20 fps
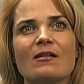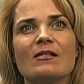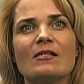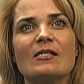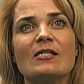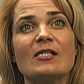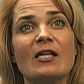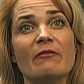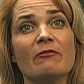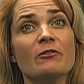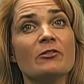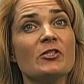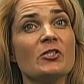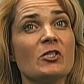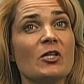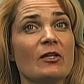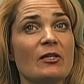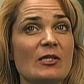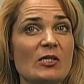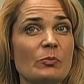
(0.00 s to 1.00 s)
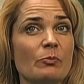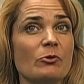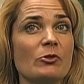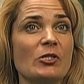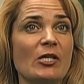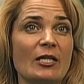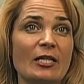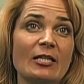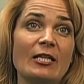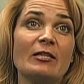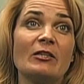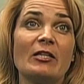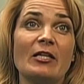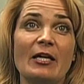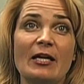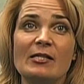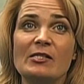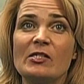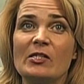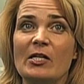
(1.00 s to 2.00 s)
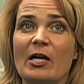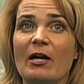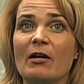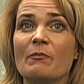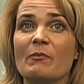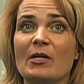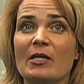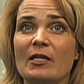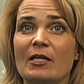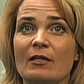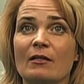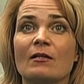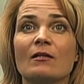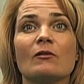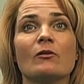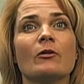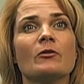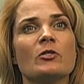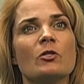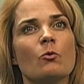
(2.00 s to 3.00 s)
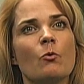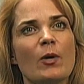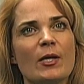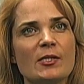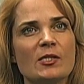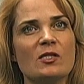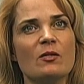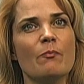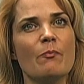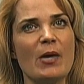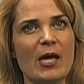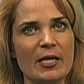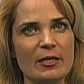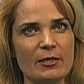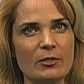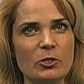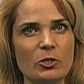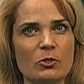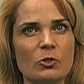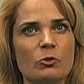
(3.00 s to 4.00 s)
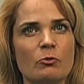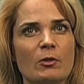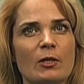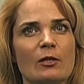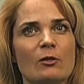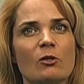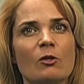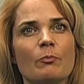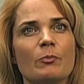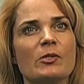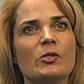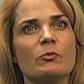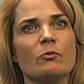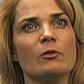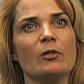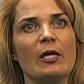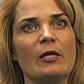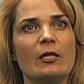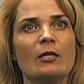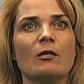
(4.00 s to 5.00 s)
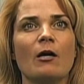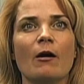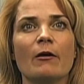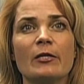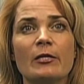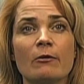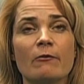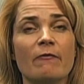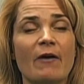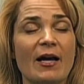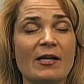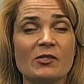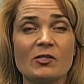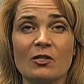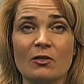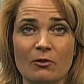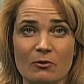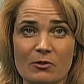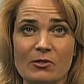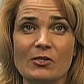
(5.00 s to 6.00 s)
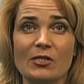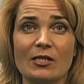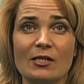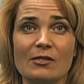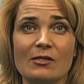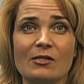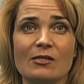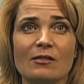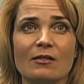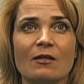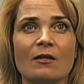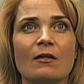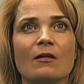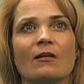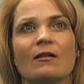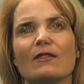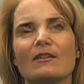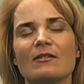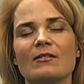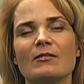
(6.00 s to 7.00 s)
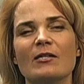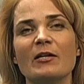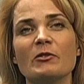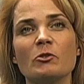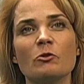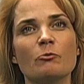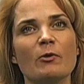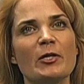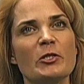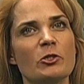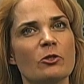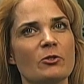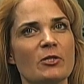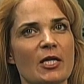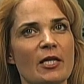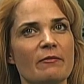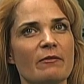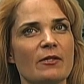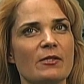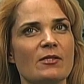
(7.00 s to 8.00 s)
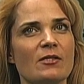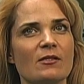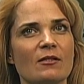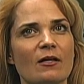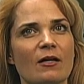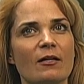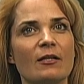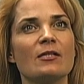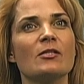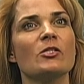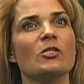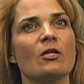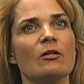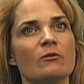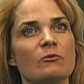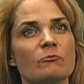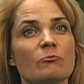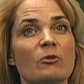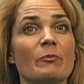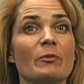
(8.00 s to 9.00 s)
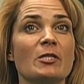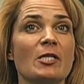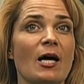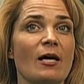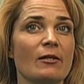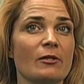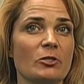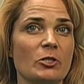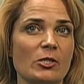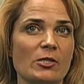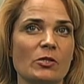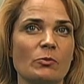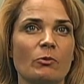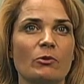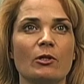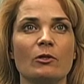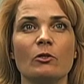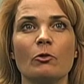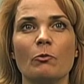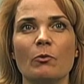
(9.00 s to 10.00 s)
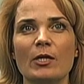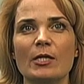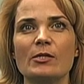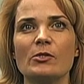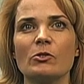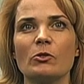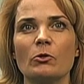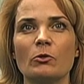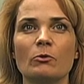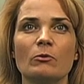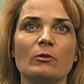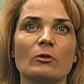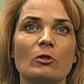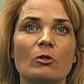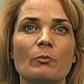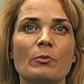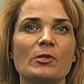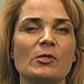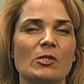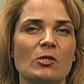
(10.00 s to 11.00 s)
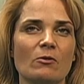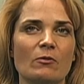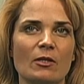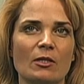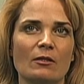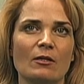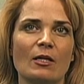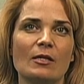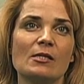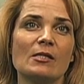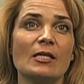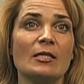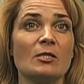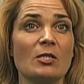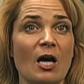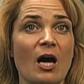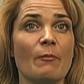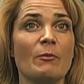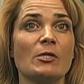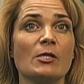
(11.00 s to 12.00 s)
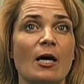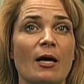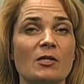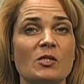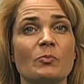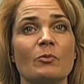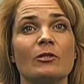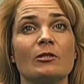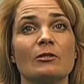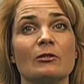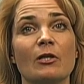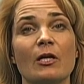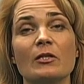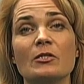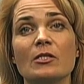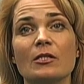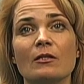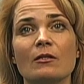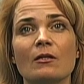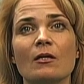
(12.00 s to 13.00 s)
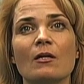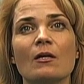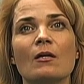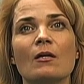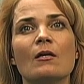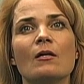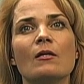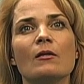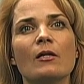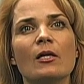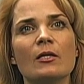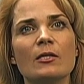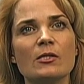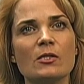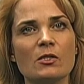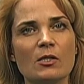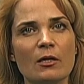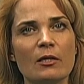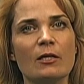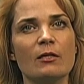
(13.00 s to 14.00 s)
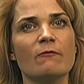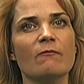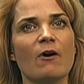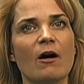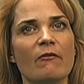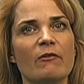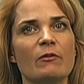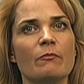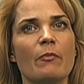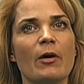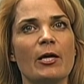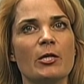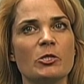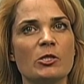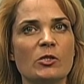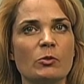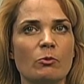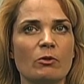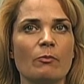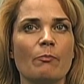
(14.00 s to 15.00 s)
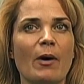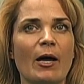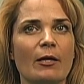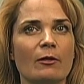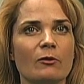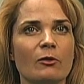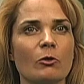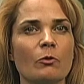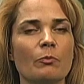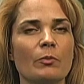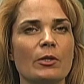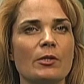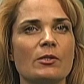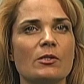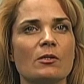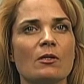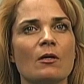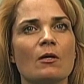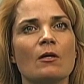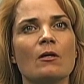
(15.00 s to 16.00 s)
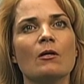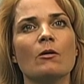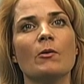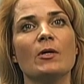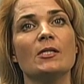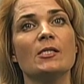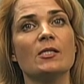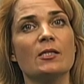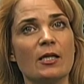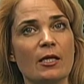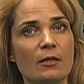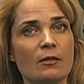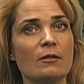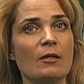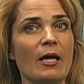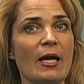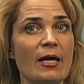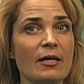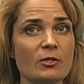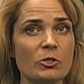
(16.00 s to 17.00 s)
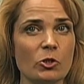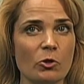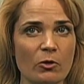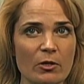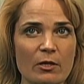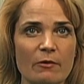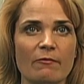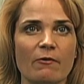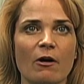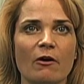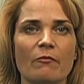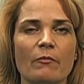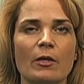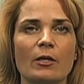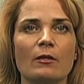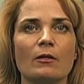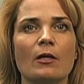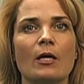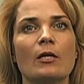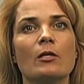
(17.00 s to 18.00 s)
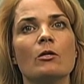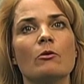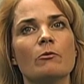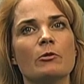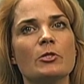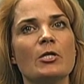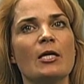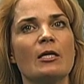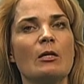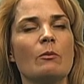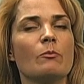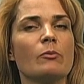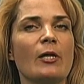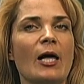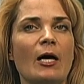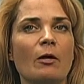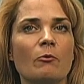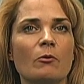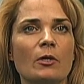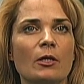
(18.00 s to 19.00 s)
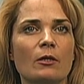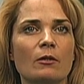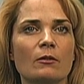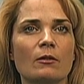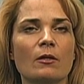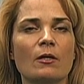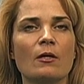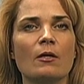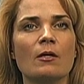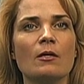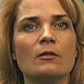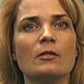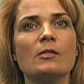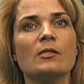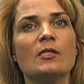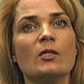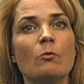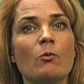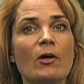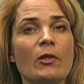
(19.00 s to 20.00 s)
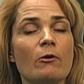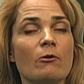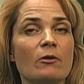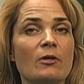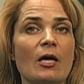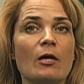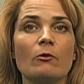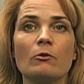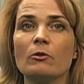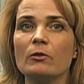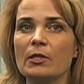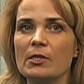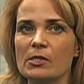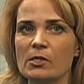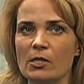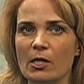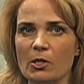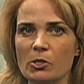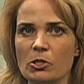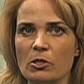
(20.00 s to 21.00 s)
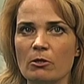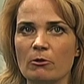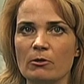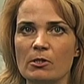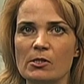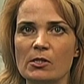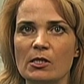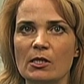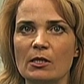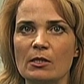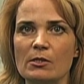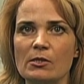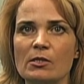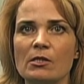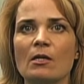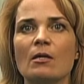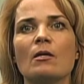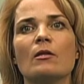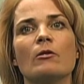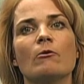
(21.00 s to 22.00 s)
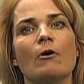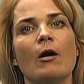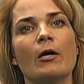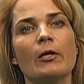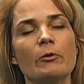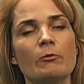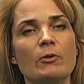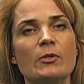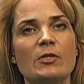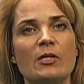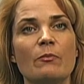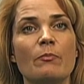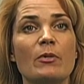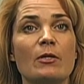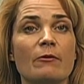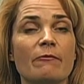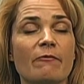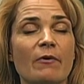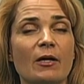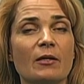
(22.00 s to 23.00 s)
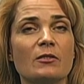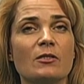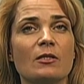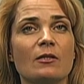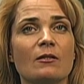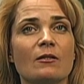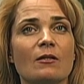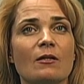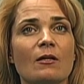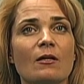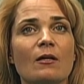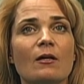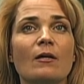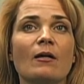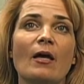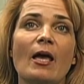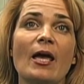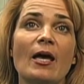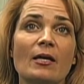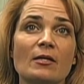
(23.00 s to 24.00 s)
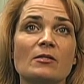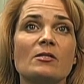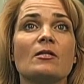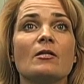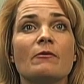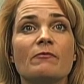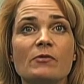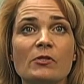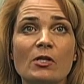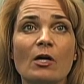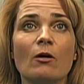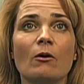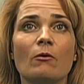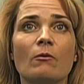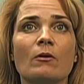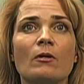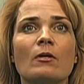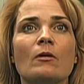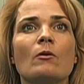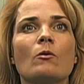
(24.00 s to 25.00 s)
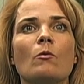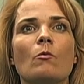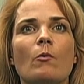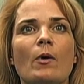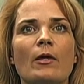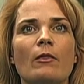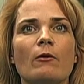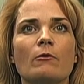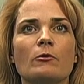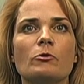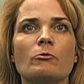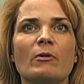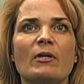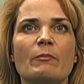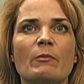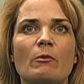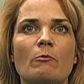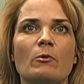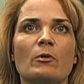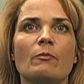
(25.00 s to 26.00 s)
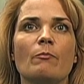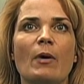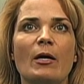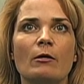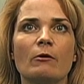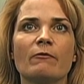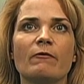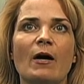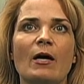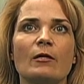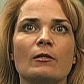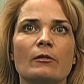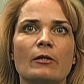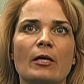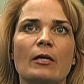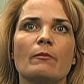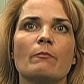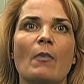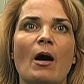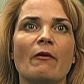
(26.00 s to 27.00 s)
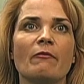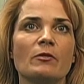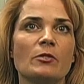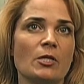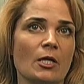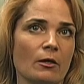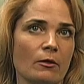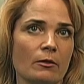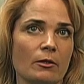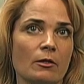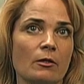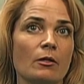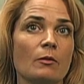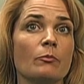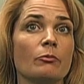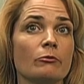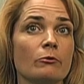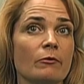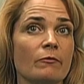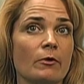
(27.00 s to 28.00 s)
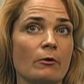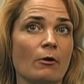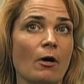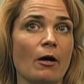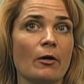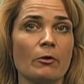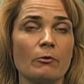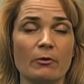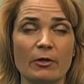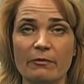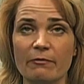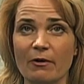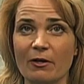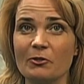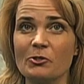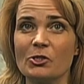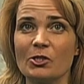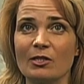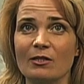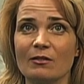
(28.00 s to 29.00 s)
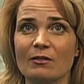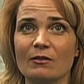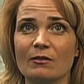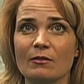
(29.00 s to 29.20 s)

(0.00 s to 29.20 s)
Several studies presented at the ACR meeting looked at ways to manage and treat lupus-related cardiovascular disease. Dr. Rachel Davis, a consultant rheumatologist with the Louise Coote Lupus Unit at St. Thomas Hospital in London, led a study involving patients with mild lupus who had skin and joint involvement and who were taking Plaquenil to see whether at that early stage in their disease, their arteries had been affected. And if so, whether treatment with mycophenolate mofetil could improve their artery function.